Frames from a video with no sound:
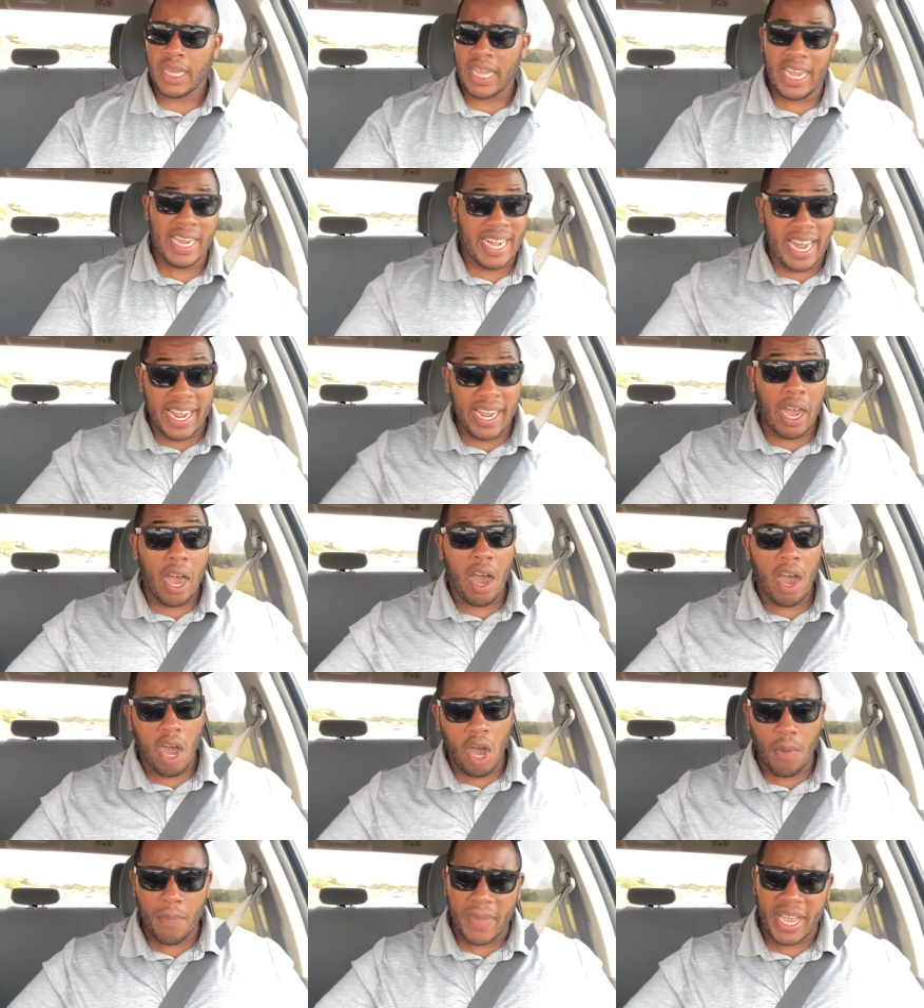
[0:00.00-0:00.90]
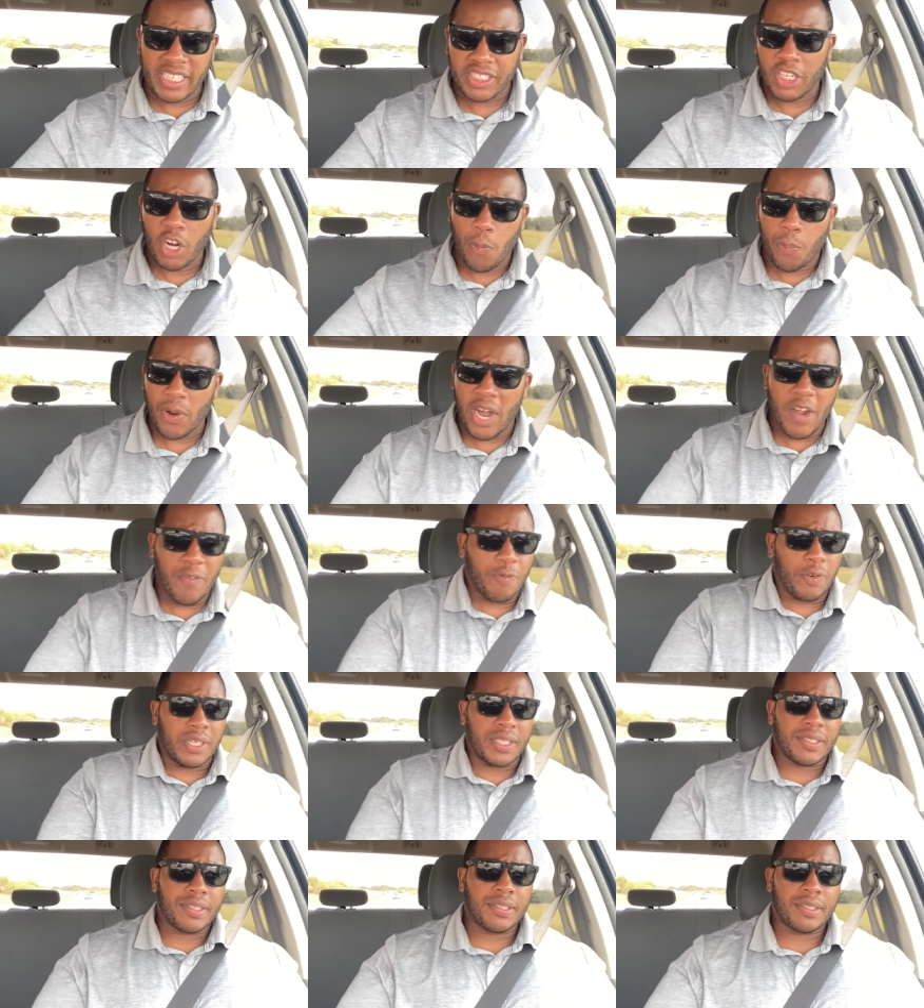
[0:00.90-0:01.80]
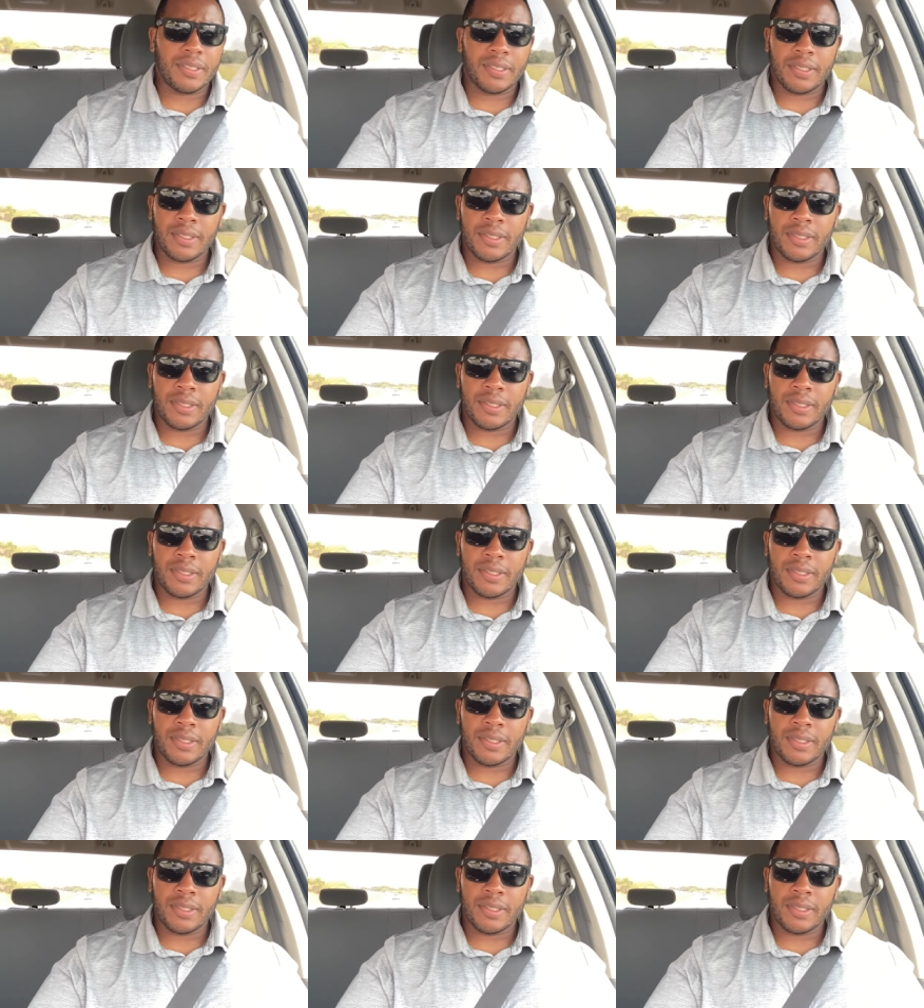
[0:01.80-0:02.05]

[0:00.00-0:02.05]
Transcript: And they all met your preference.